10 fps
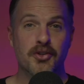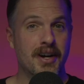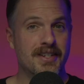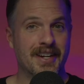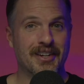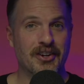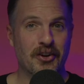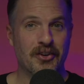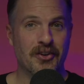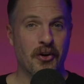telling
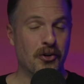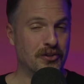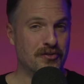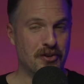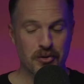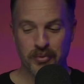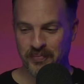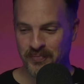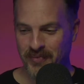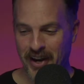all of you,
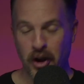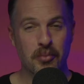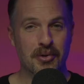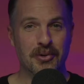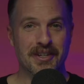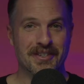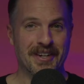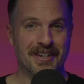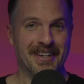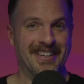and I hope you
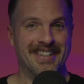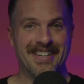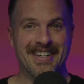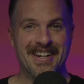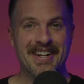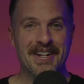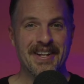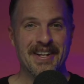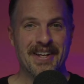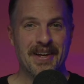listened, but
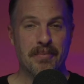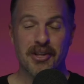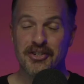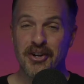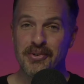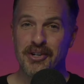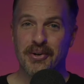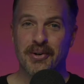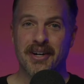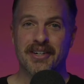it's no
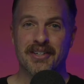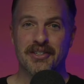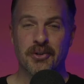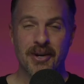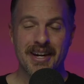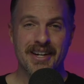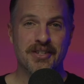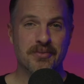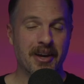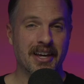joke. Creed is
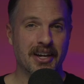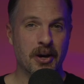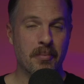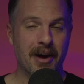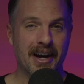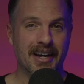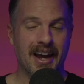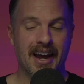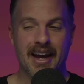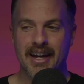making a comeback,
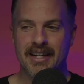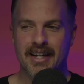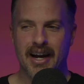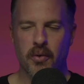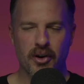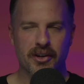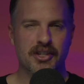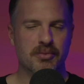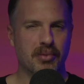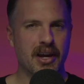and I want to
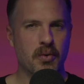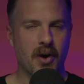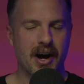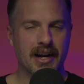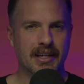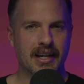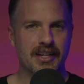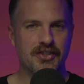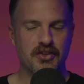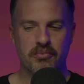explain why in
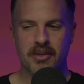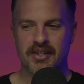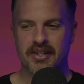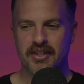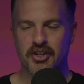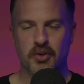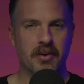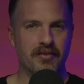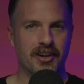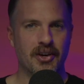case you missed the short
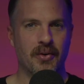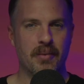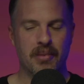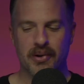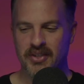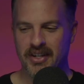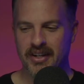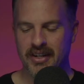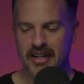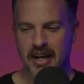video I posted
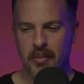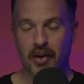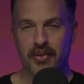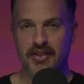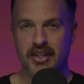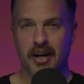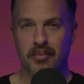about this a couple of